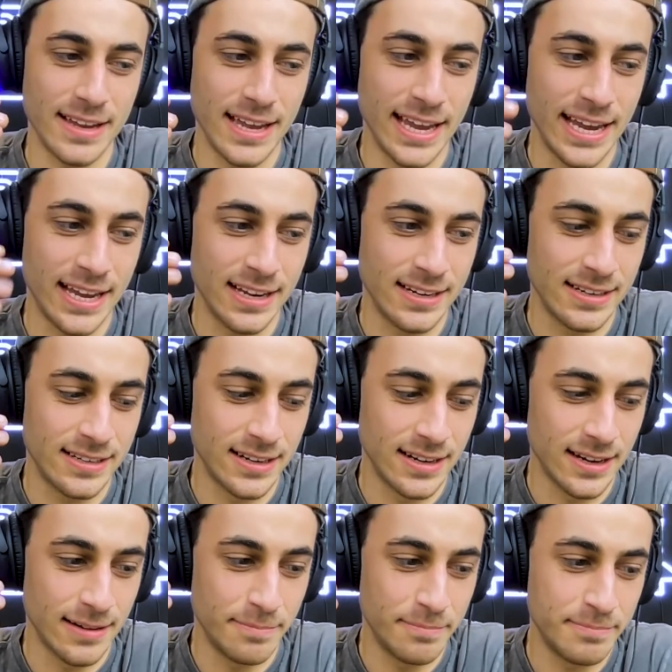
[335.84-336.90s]
And
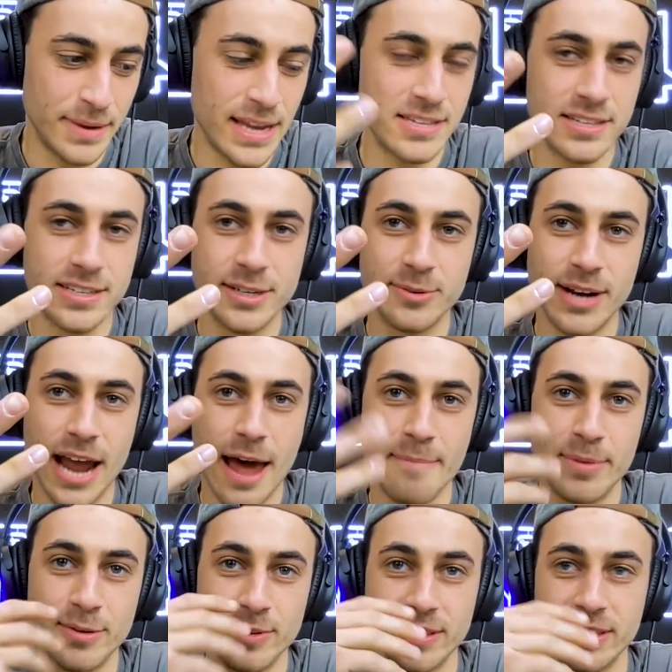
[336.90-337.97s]
uh, basically what
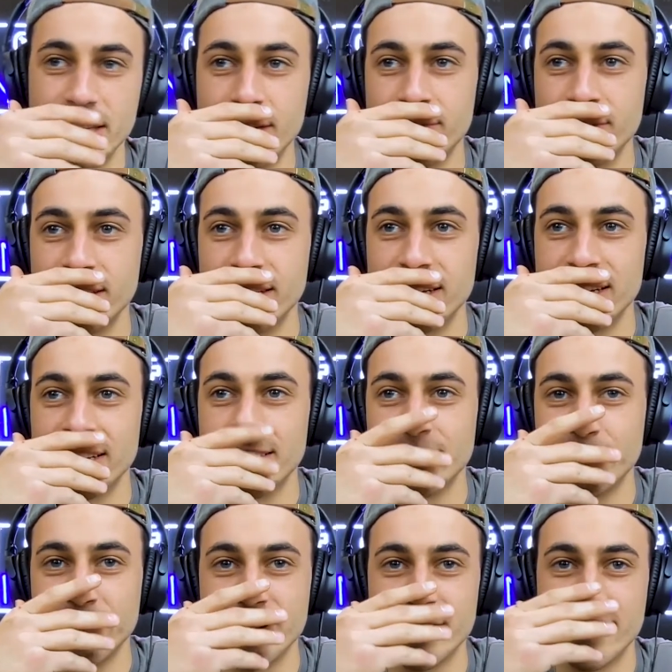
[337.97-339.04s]
happened with Nivi is
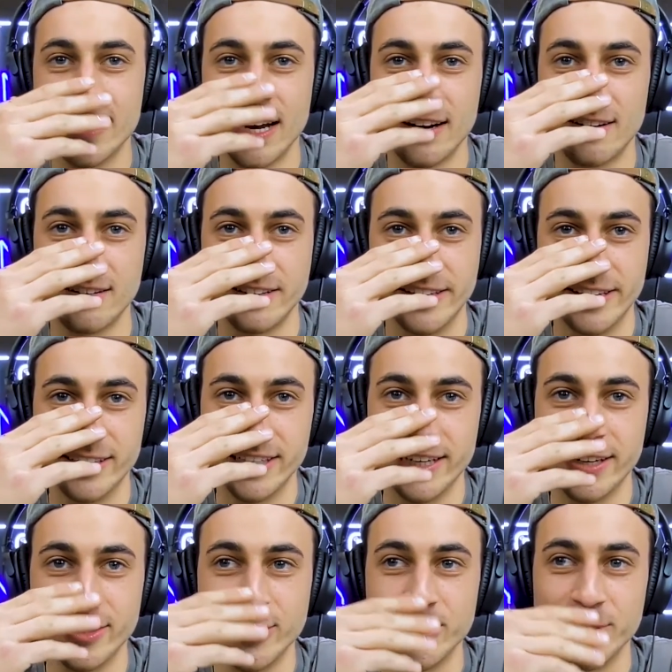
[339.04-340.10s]
we just got all giggly
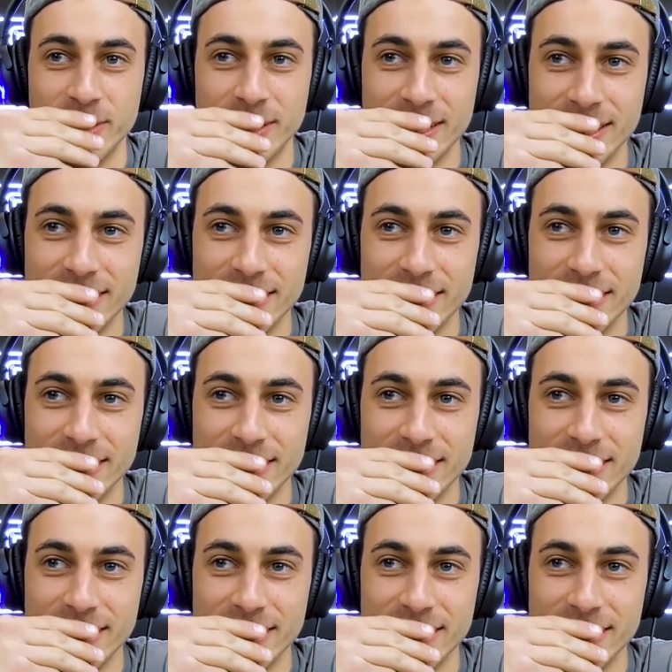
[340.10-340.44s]
goo.